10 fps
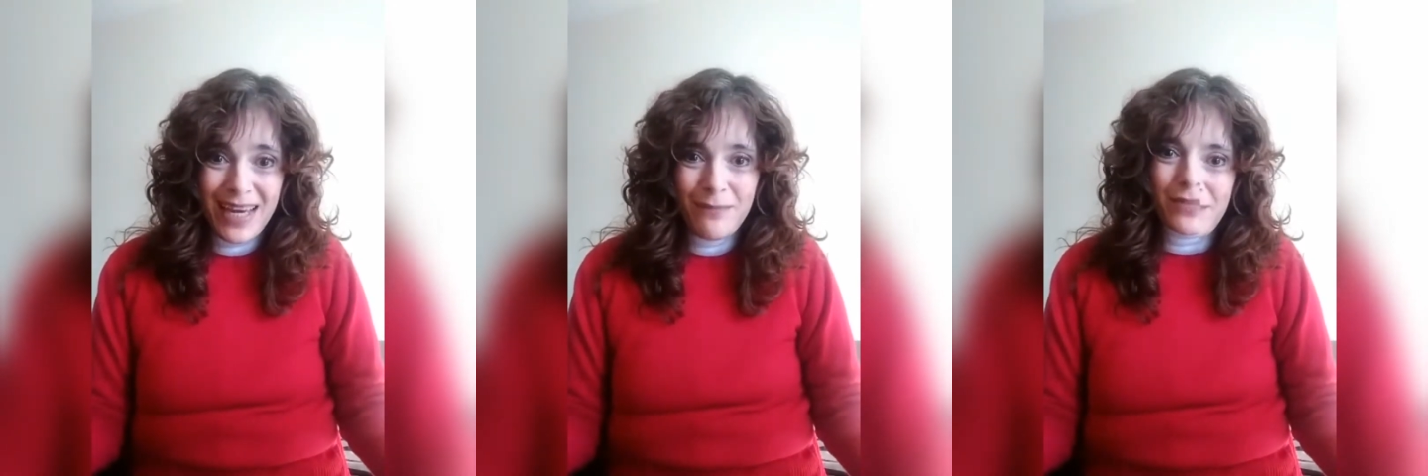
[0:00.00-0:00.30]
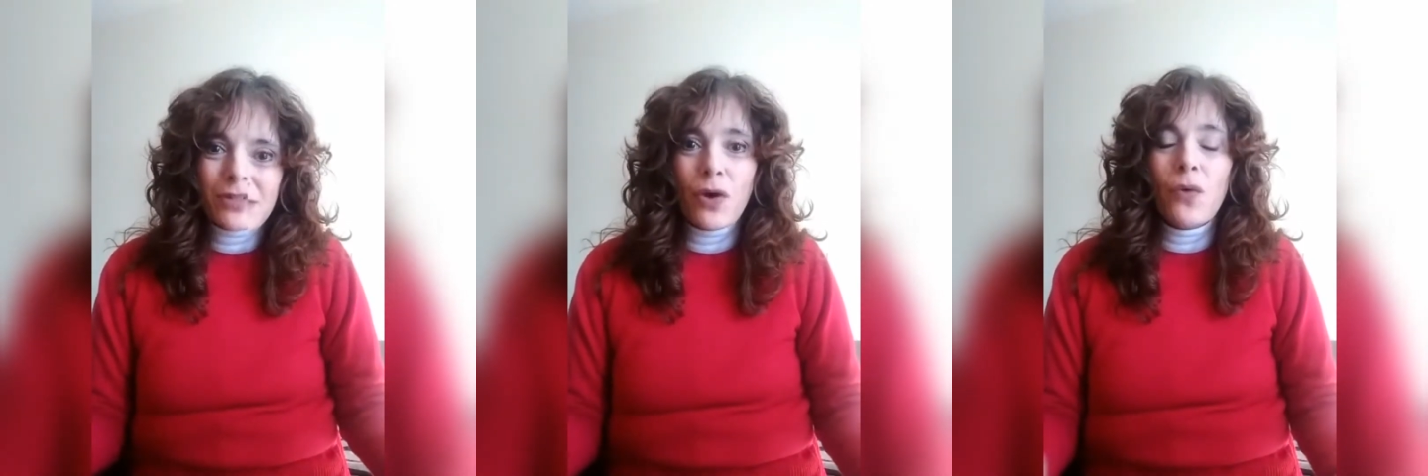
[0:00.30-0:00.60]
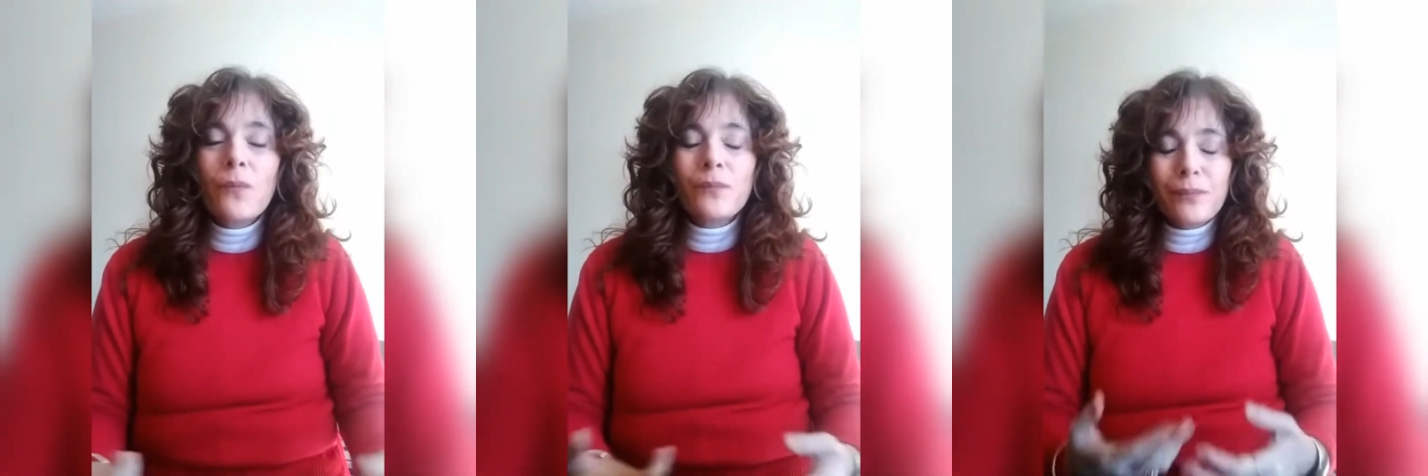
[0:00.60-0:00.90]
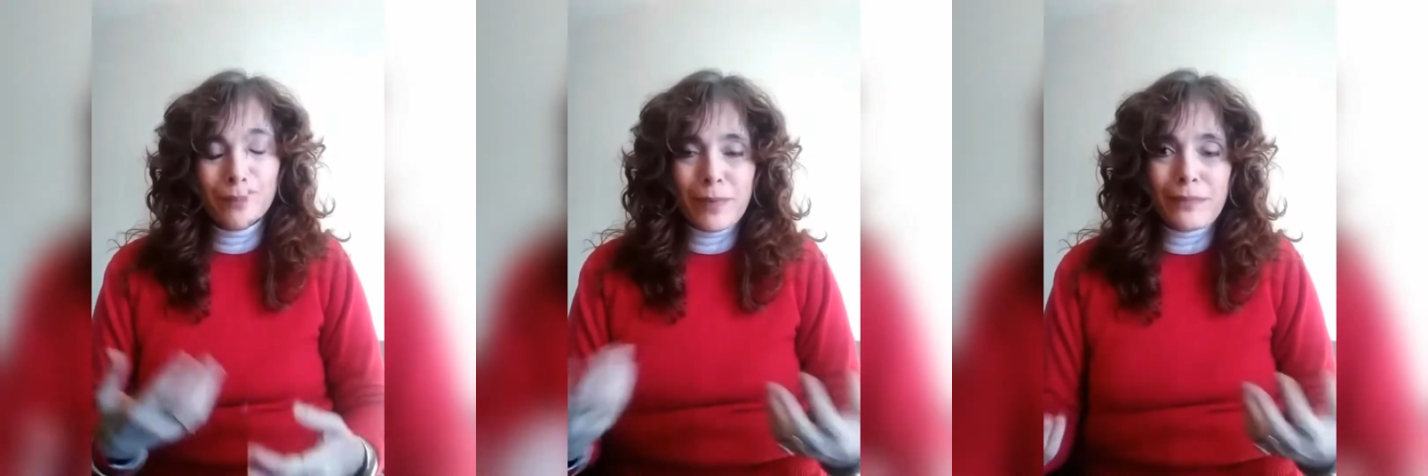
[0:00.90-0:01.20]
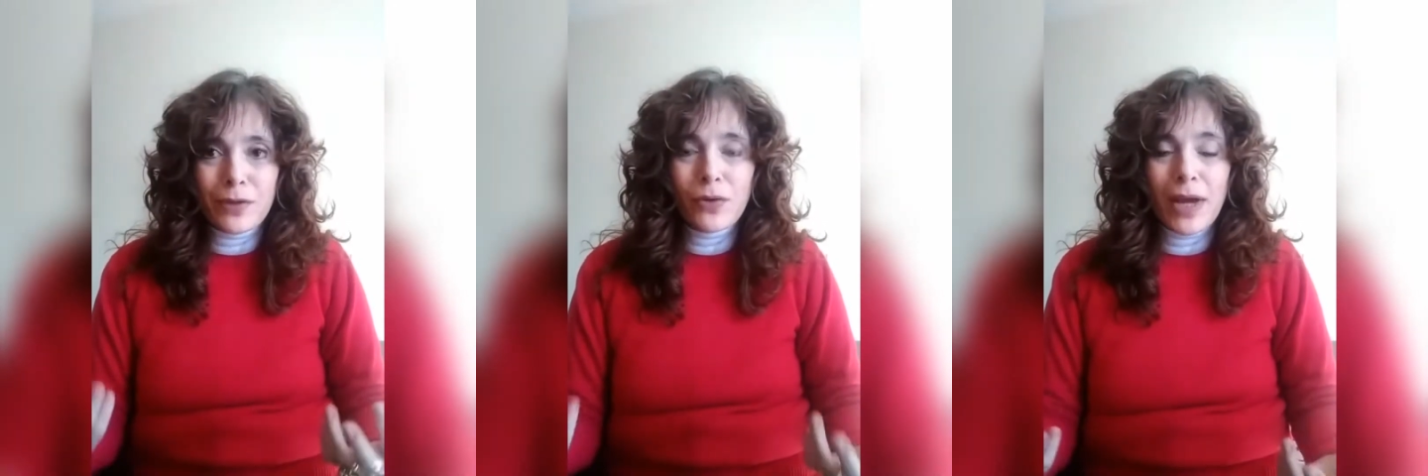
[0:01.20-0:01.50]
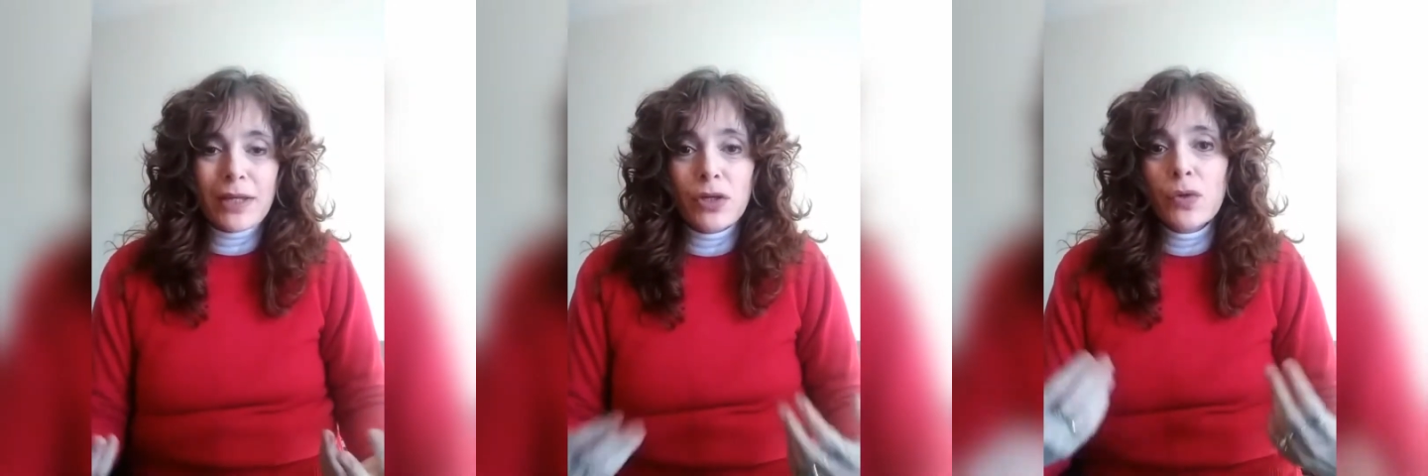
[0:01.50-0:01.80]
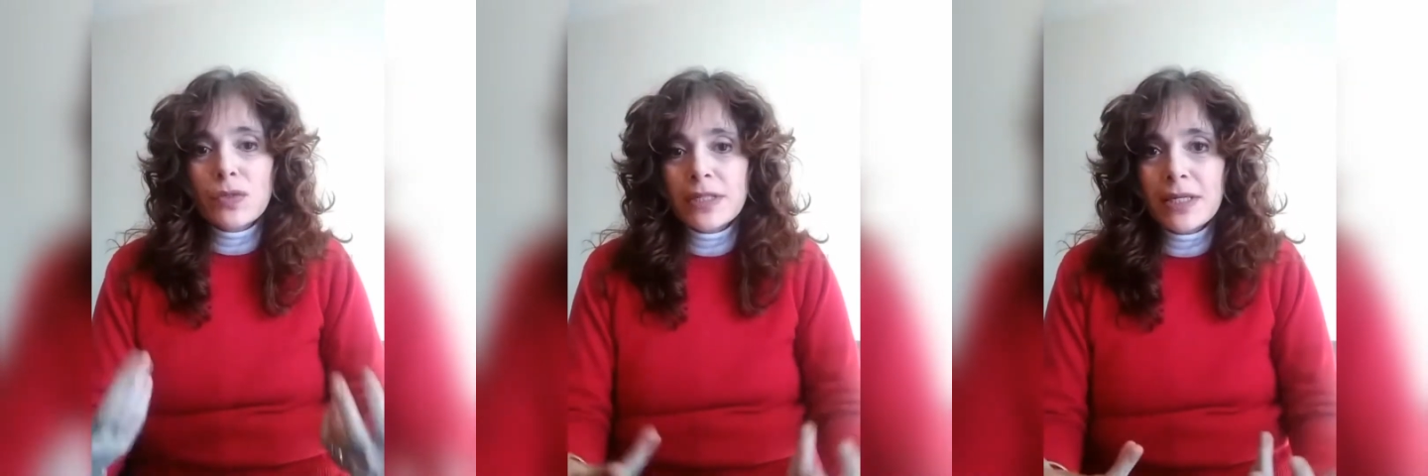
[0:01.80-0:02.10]
so you can
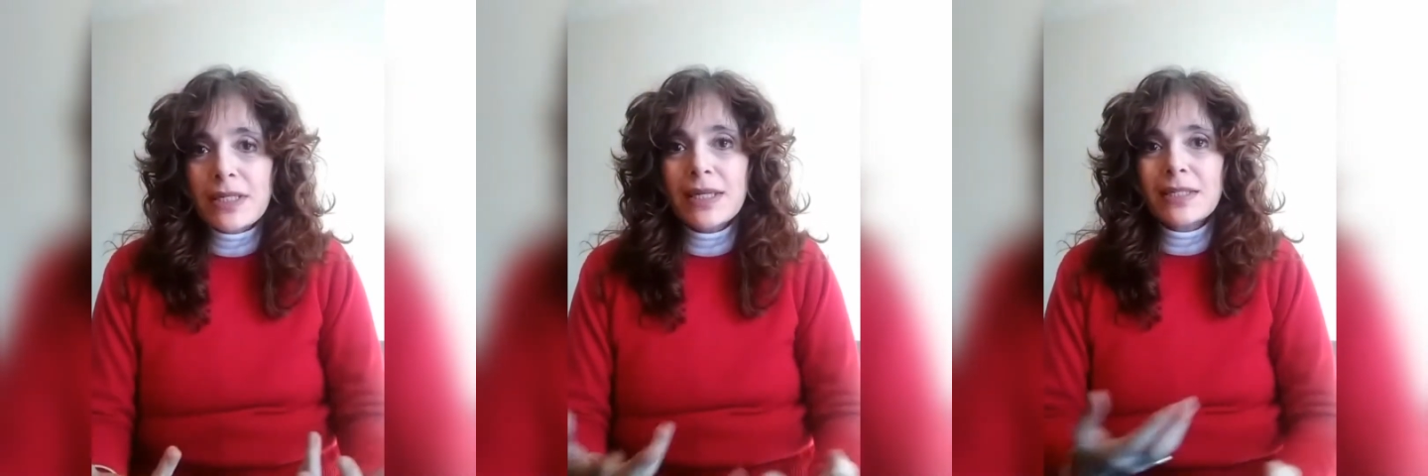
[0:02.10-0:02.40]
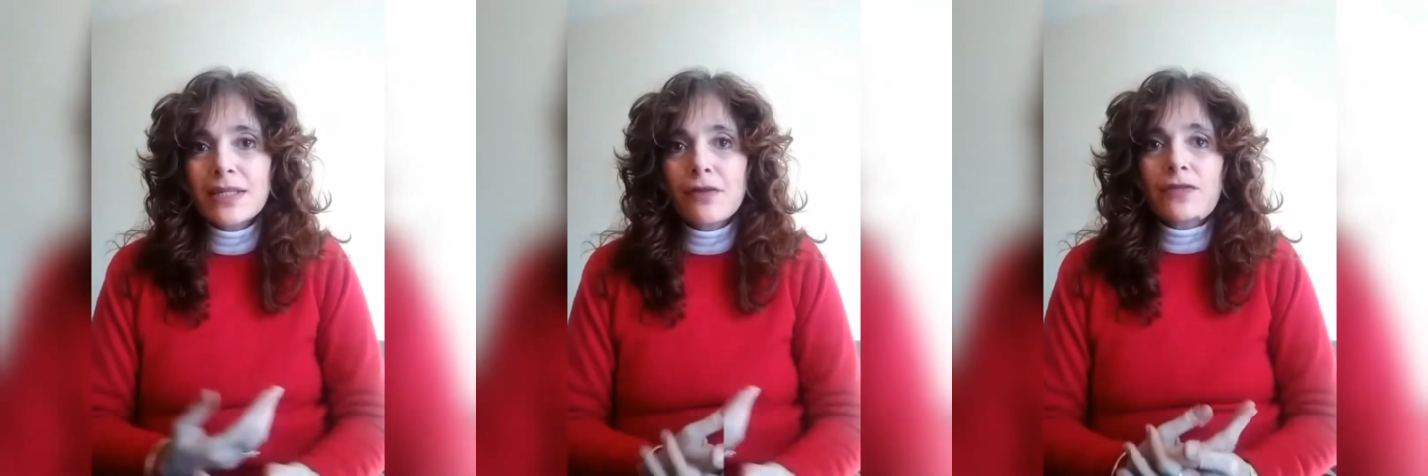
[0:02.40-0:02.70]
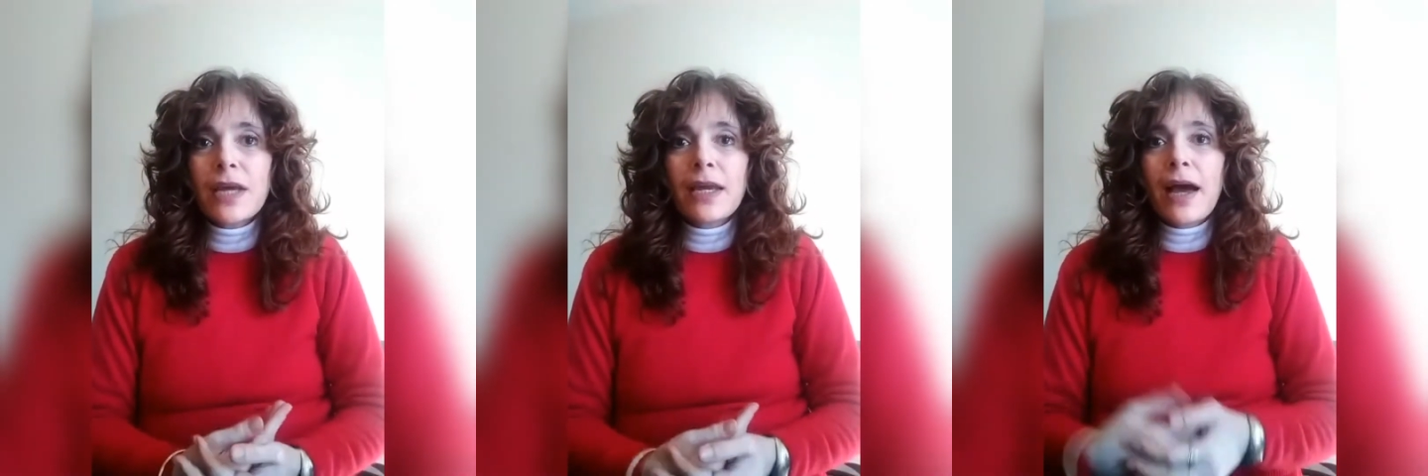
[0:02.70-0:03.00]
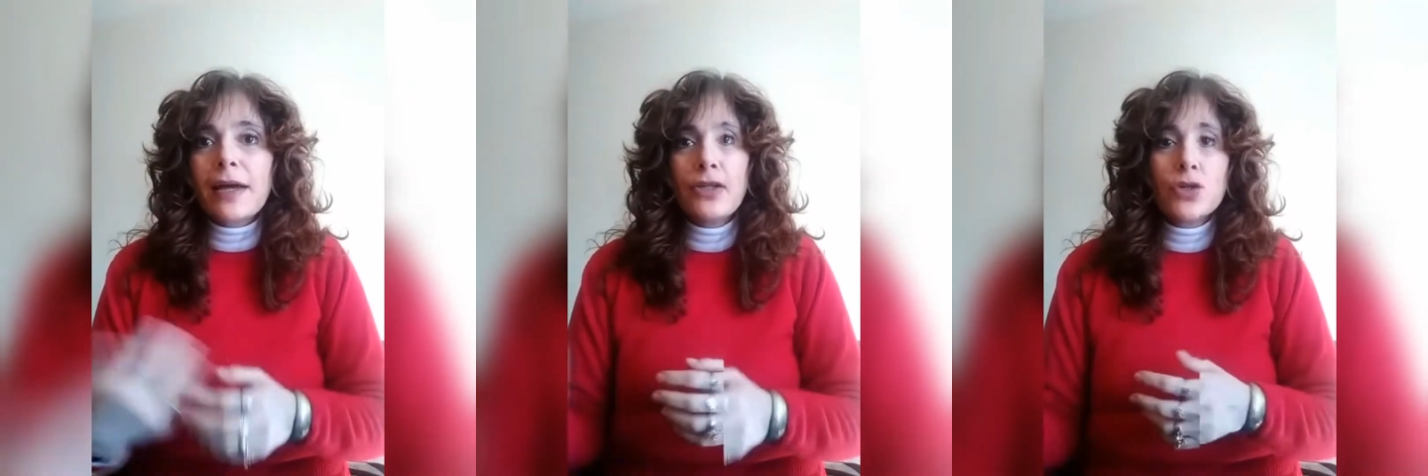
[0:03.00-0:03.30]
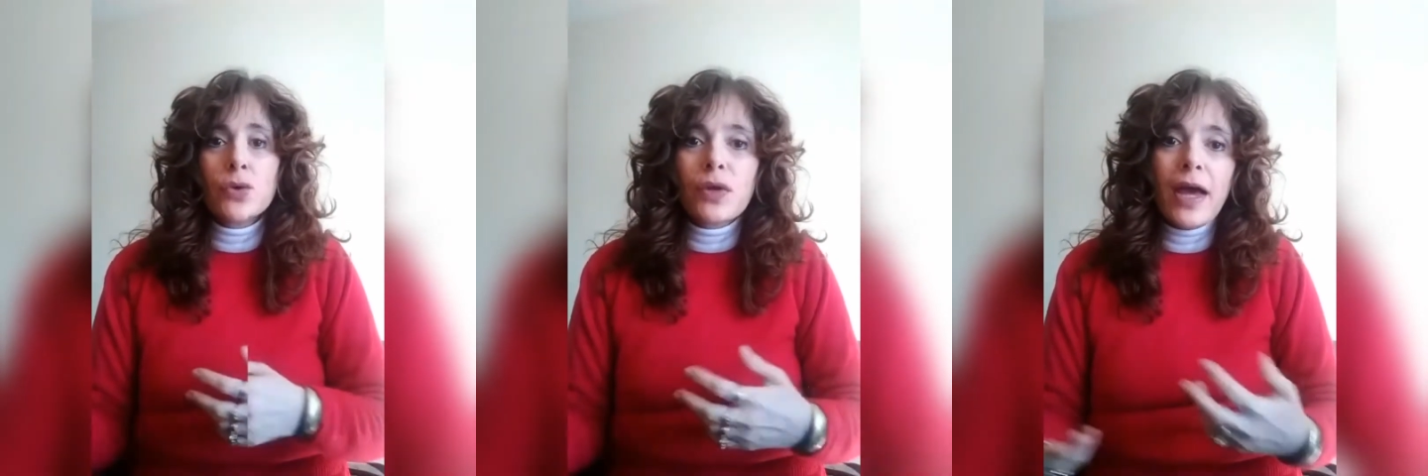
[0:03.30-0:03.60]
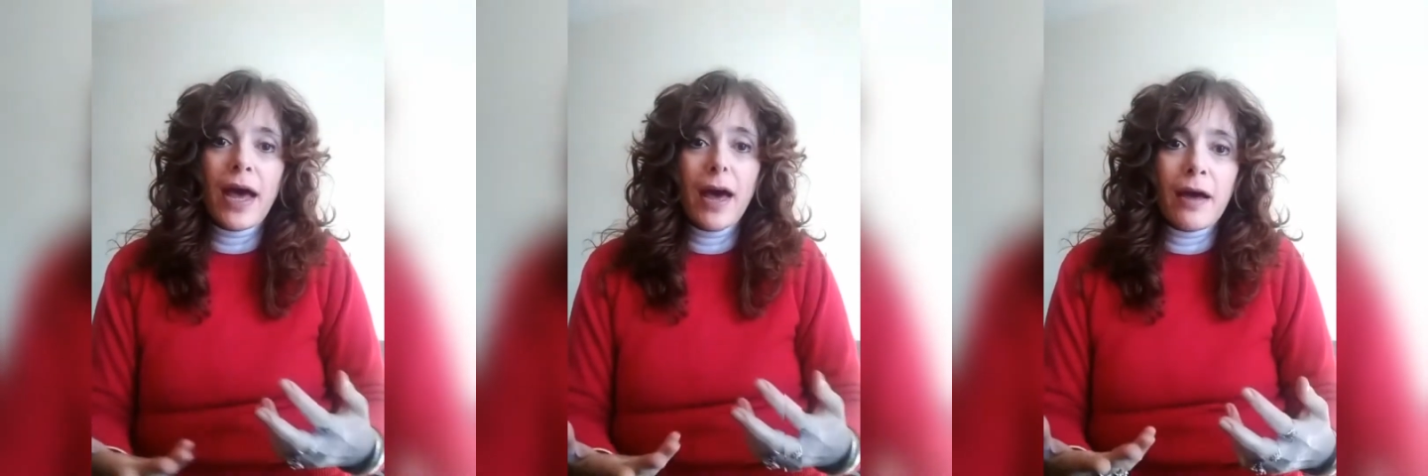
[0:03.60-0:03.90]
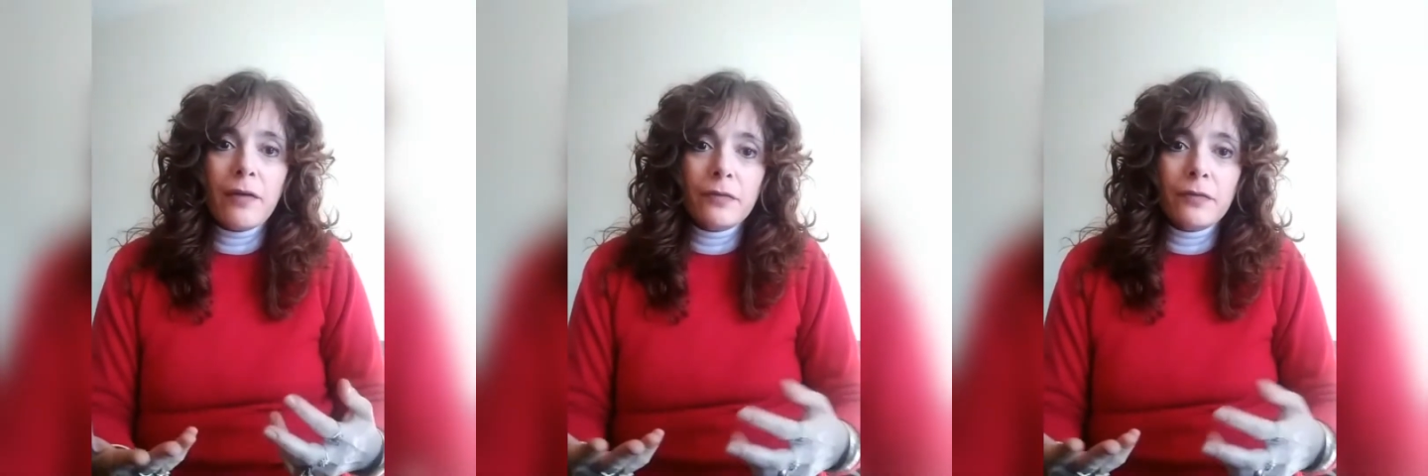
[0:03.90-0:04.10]
use it instead of saying I don't have